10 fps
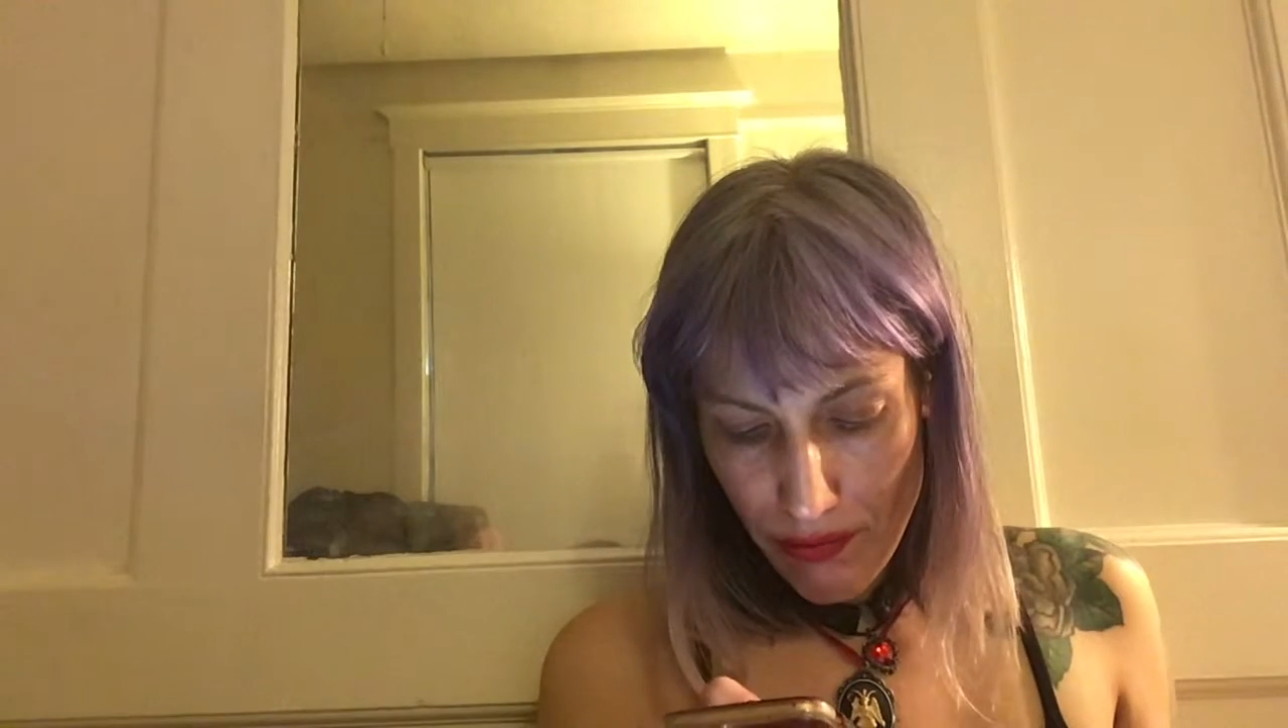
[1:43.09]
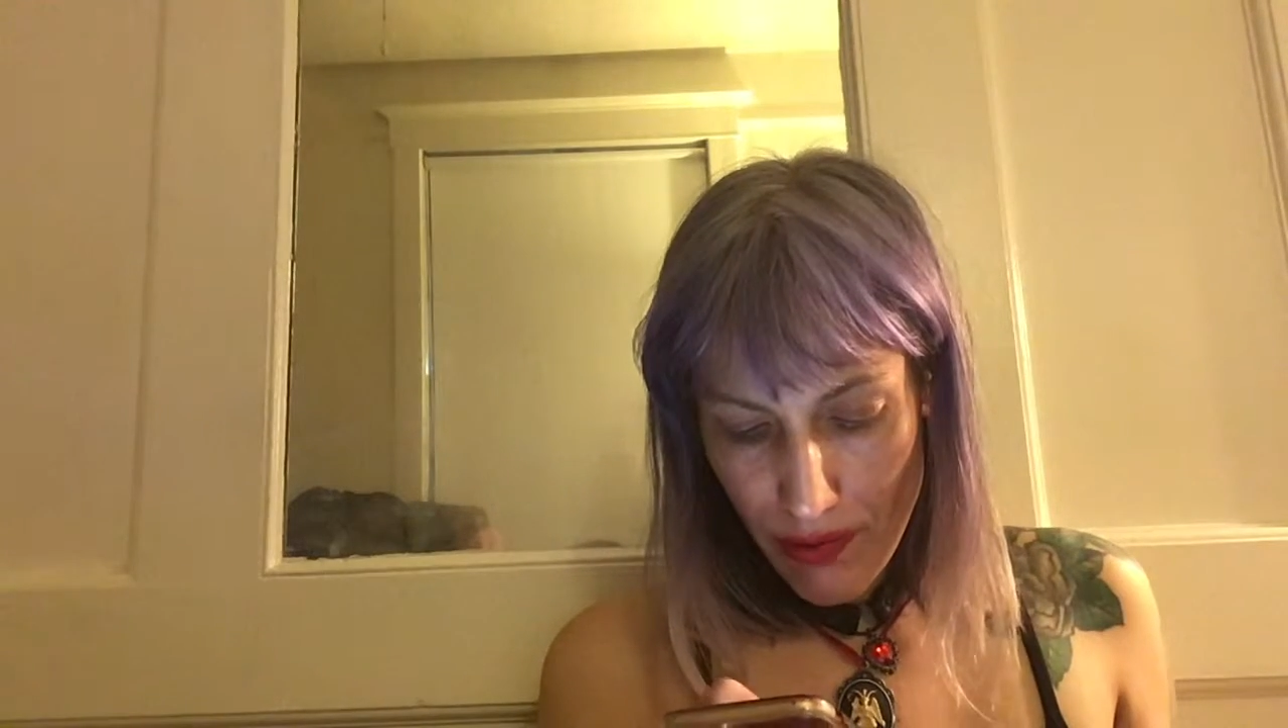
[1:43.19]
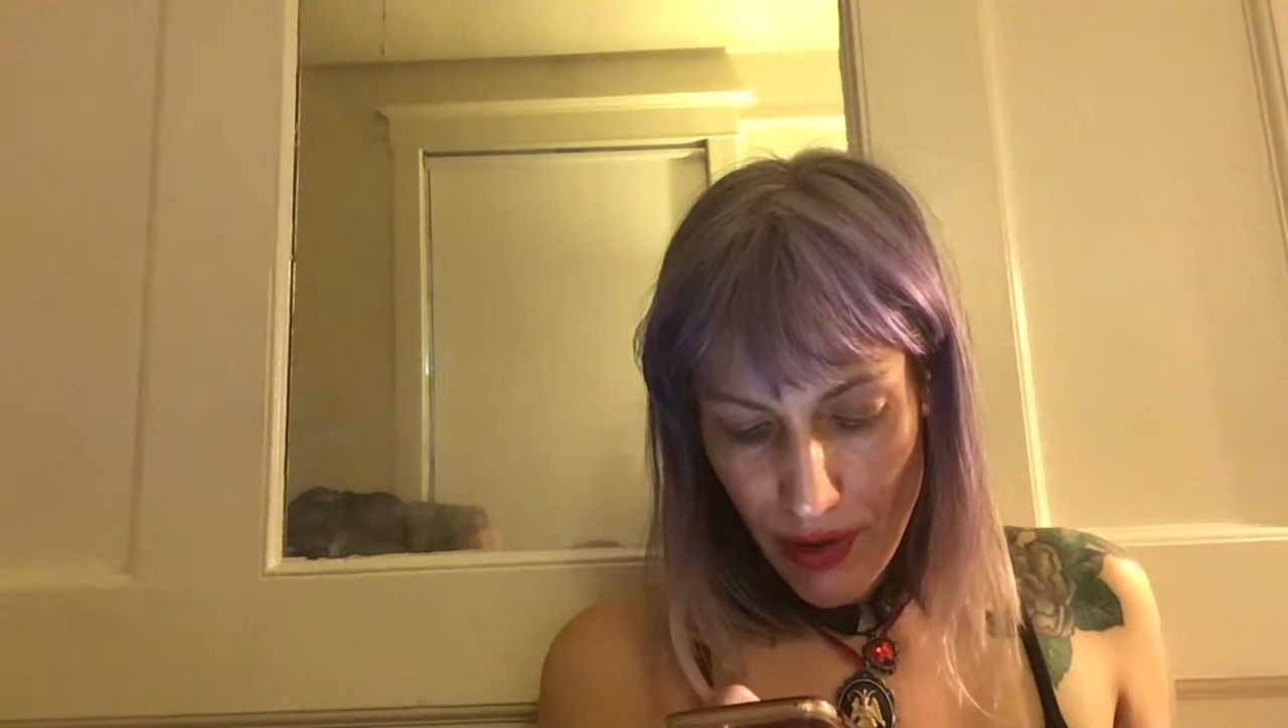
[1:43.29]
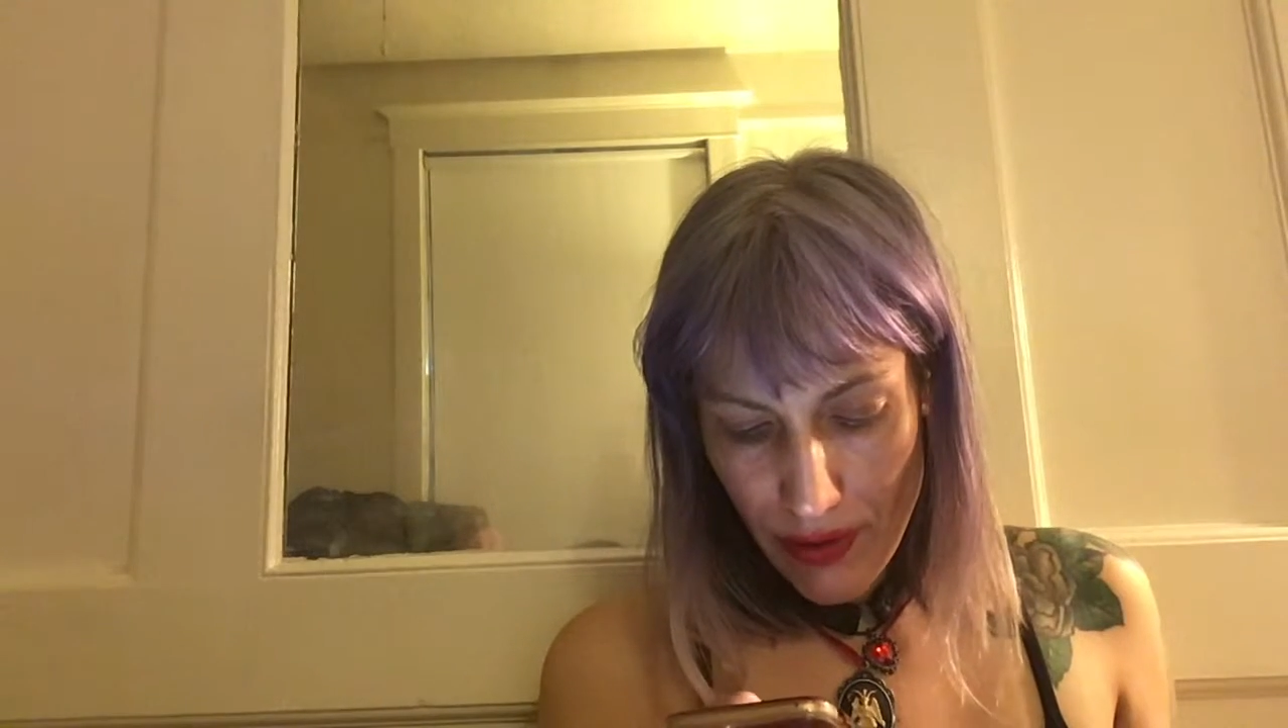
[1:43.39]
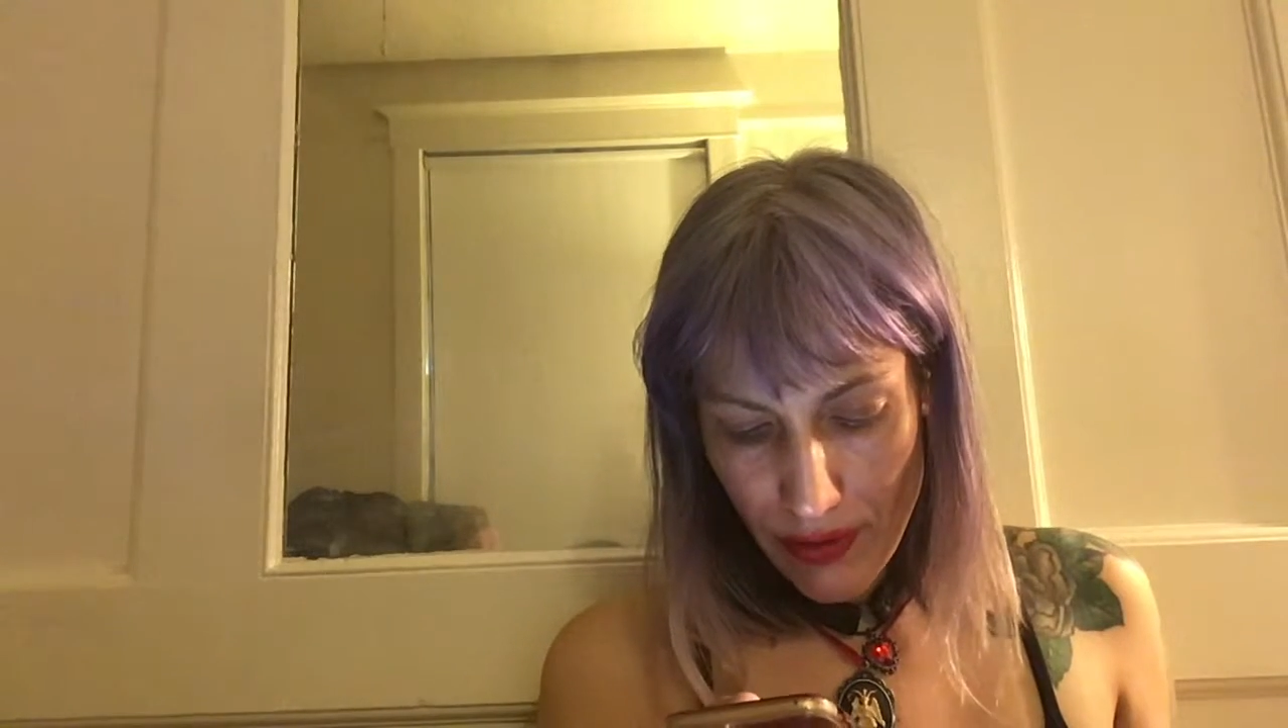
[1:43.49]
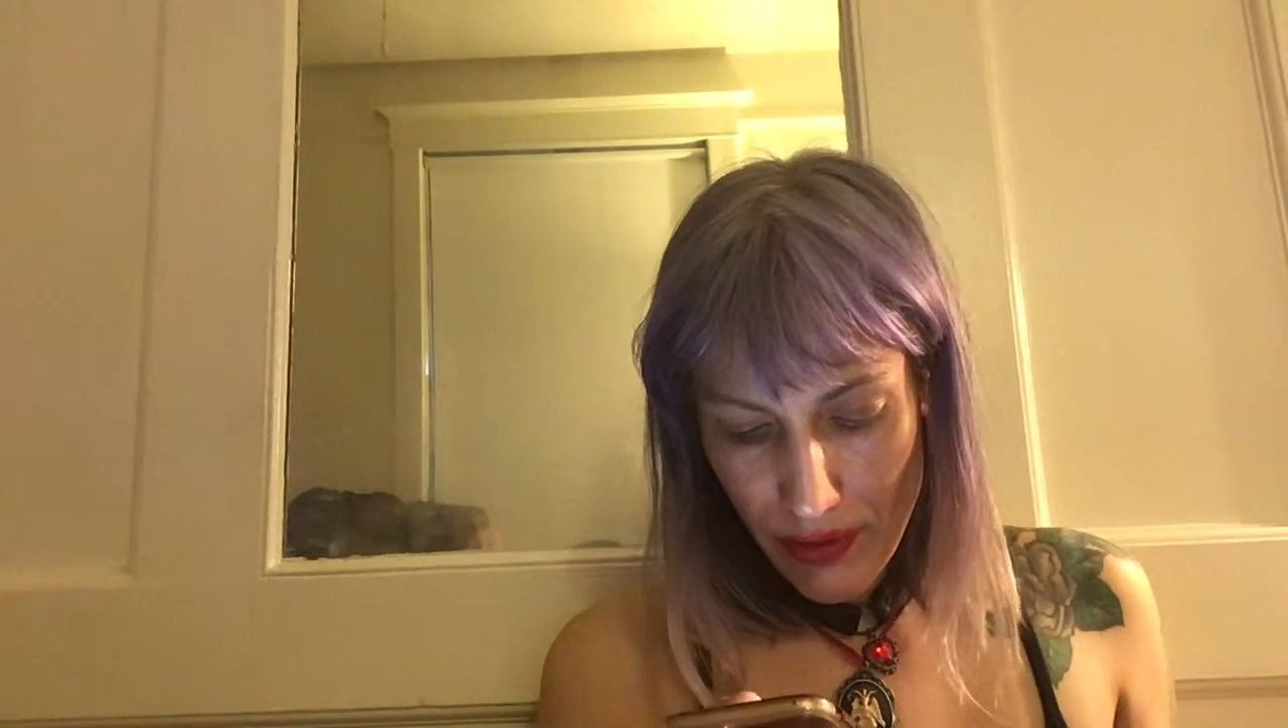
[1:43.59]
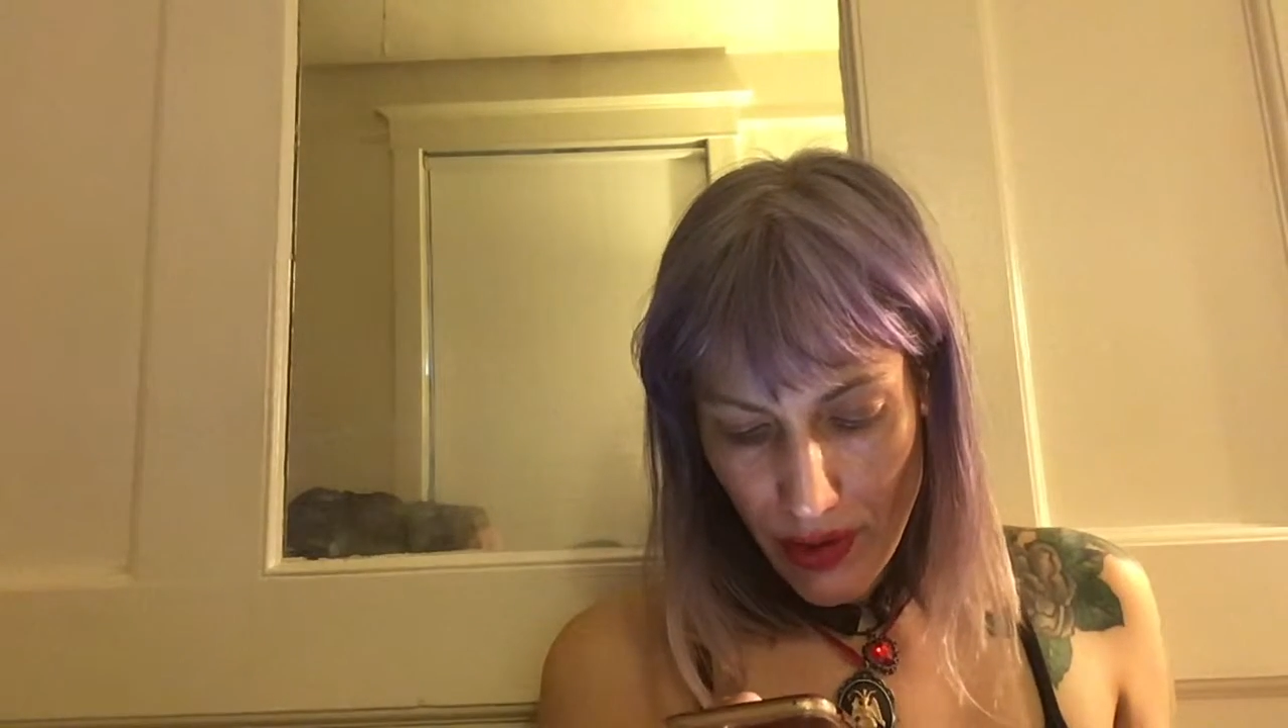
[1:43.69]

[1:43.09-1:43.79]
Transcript: frantic